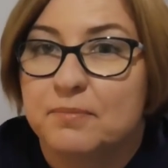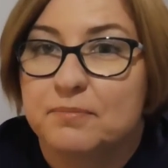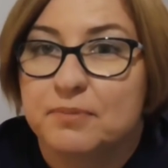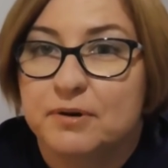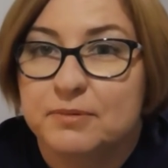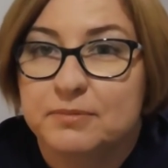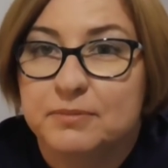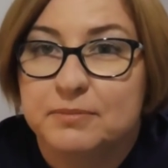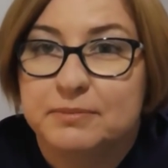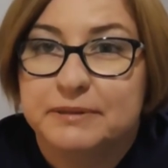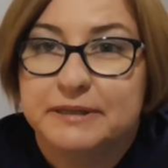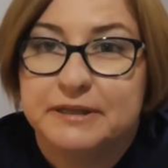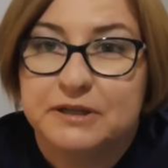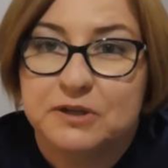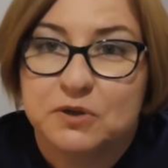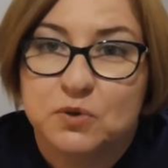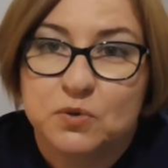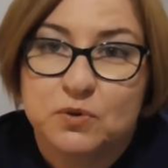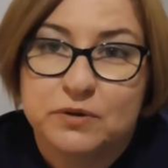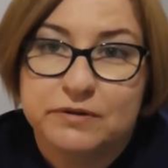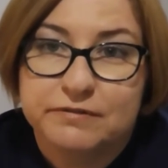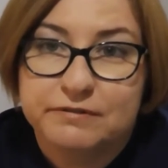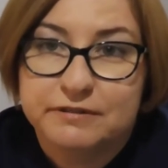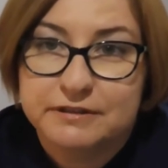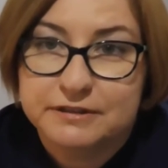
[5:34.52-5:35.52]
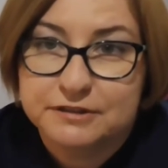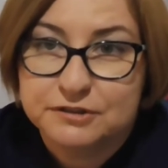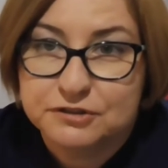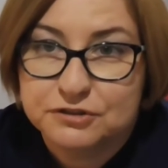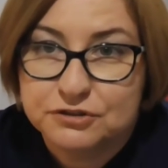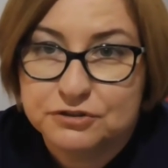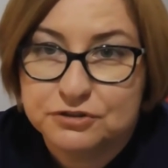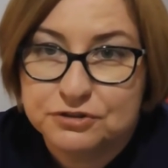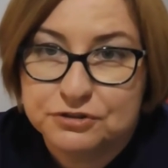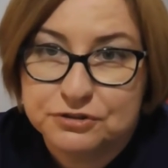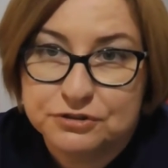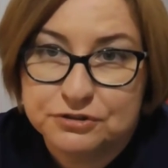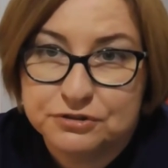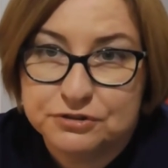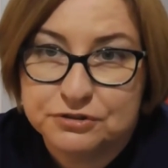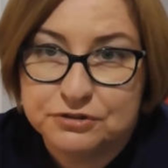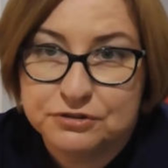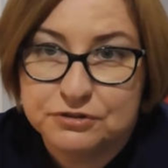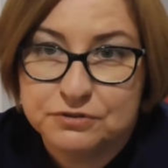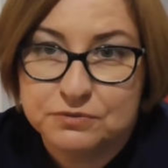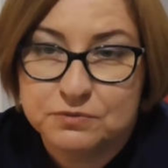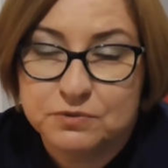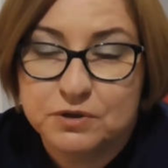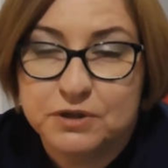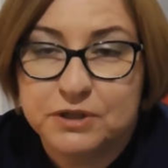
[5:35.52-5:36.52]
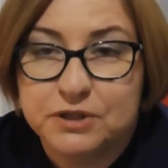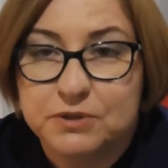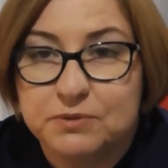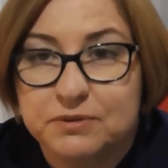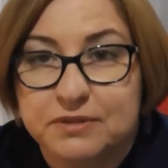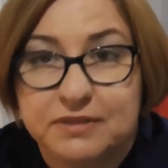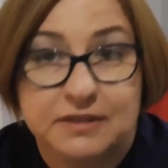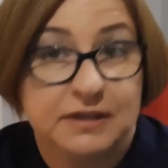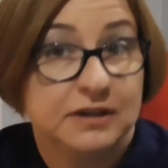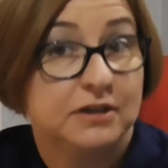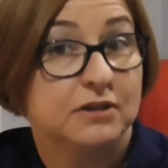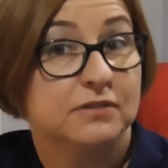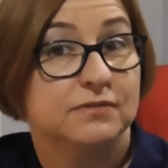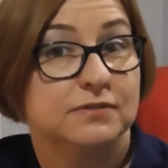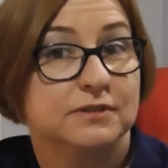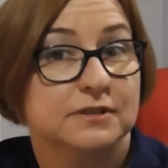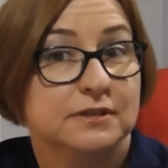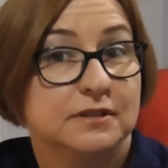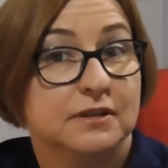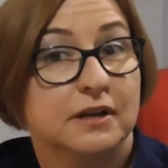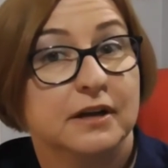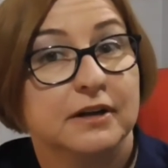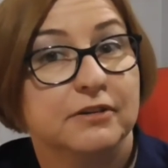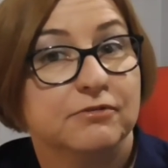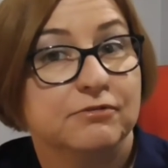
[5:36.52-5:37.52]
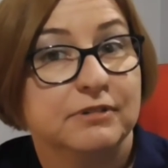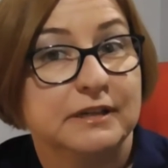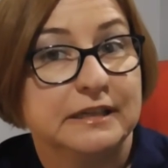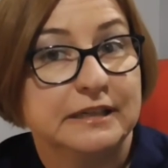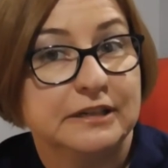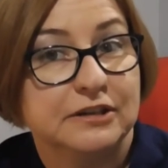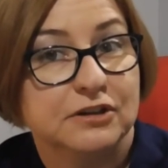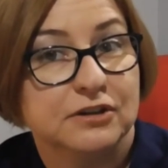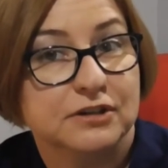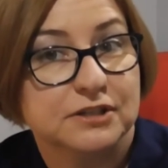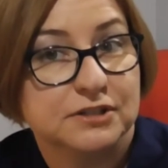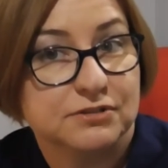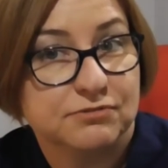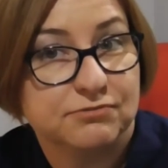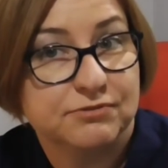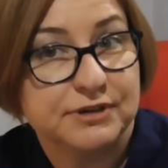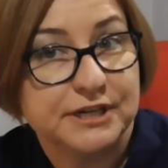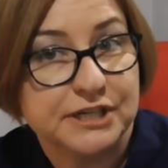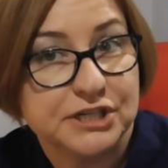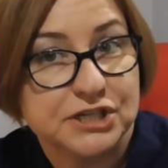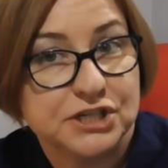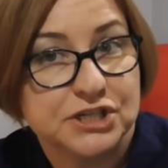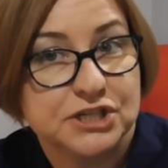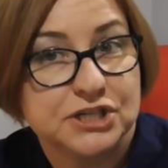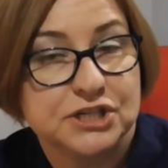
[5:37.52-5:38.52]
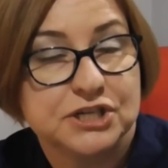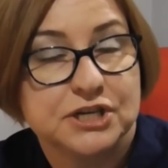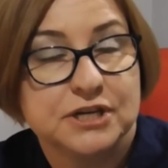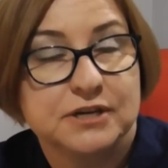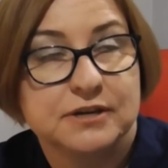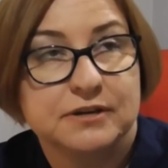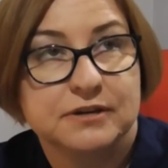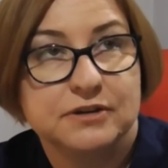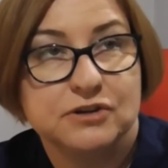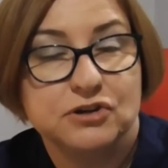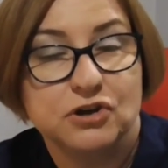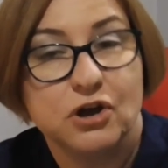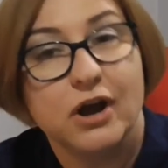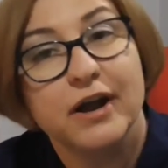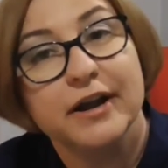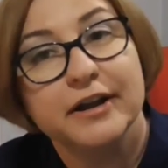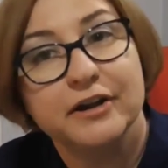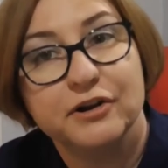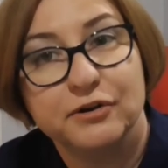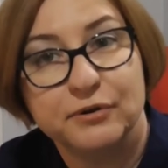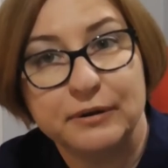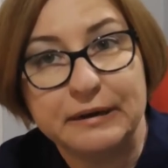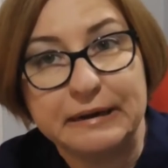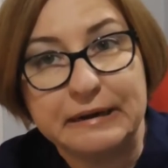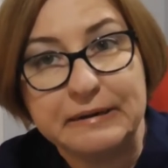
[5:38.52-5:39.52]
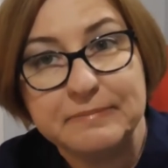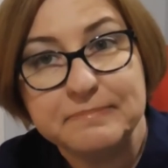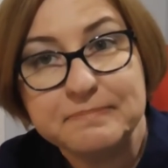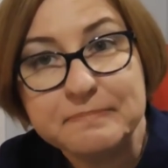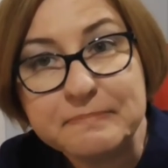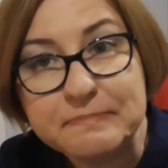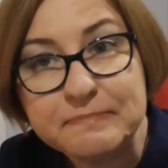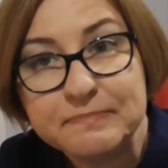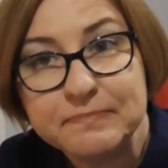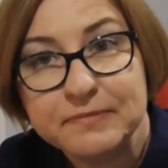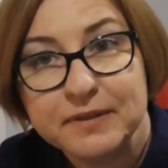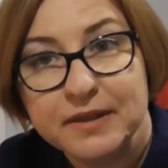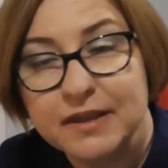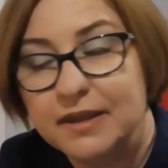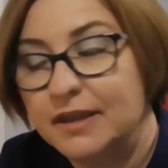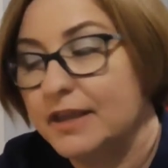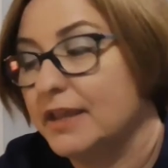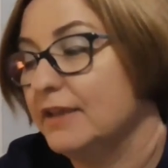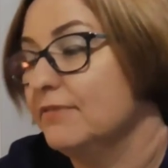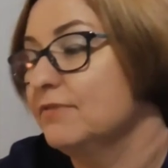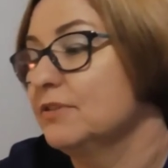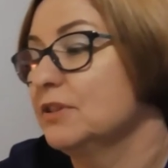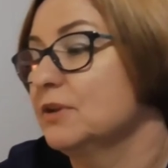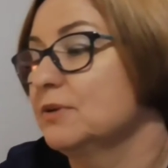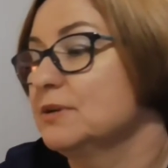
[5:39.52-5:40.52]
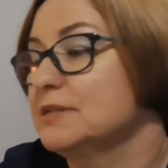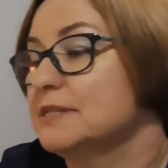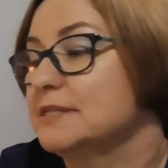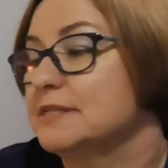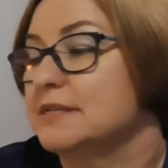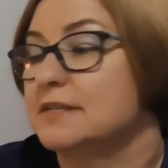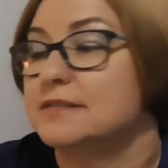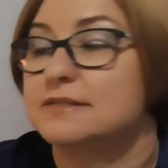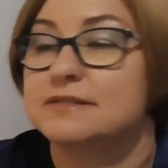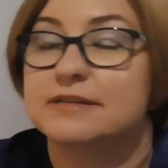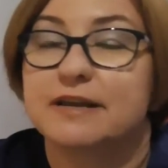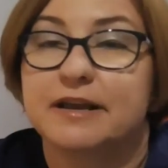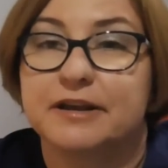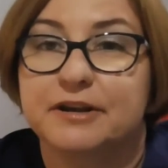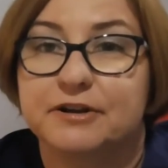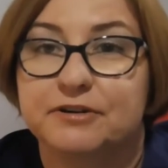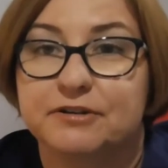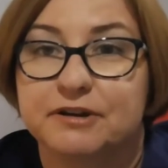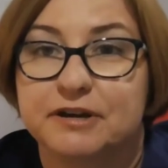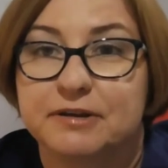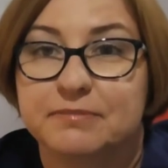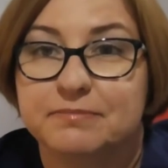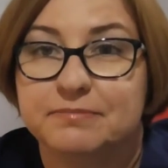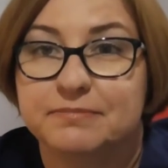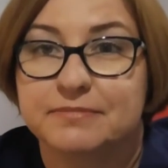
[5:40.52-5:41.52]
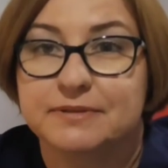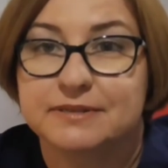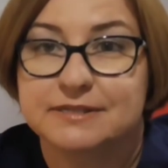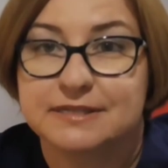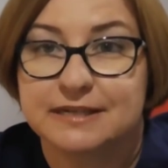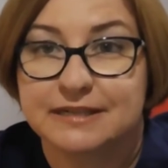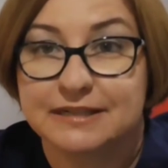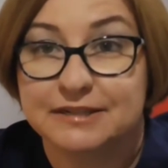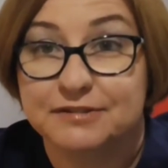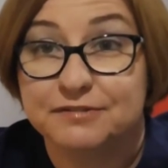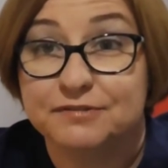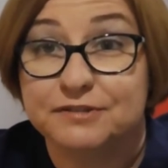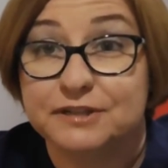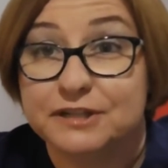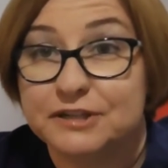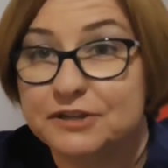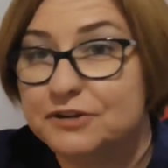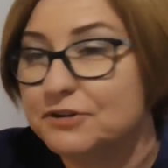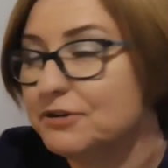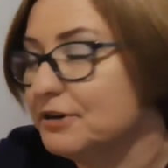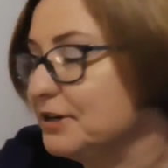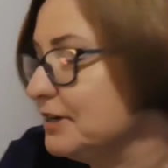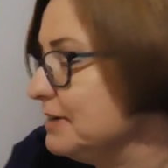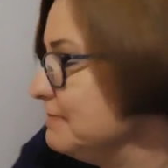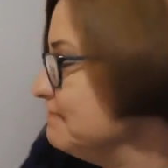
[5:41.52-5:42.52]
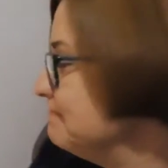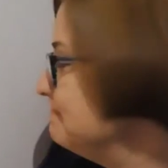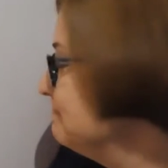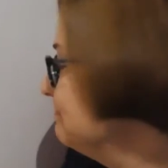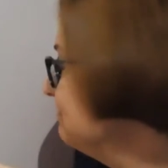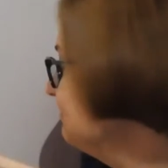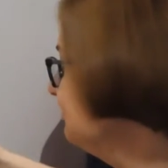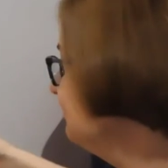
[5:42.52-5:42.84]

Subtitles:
probably equivalent to what you would think of as like a really nice rich night cream, even though it says day cream. It's a lifting cream.